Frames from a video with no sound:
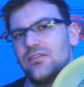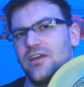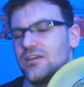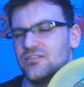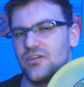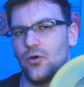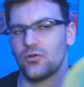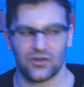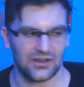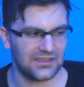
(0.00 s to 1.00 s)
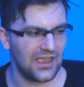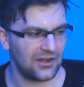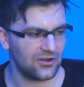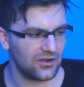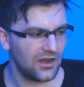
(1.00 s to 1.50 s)
a Zone or a
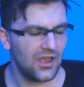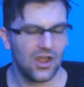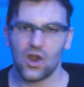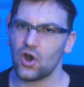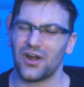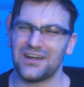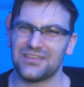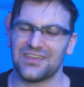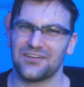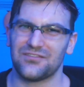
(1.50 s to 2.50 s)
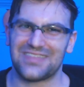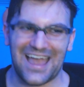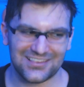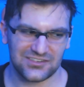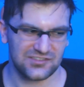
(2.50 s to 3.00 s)
Gator or anything of
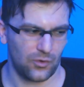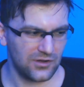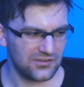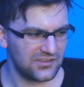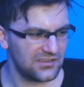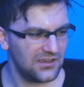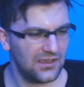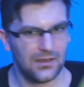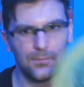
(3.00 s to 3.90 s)
that sort. But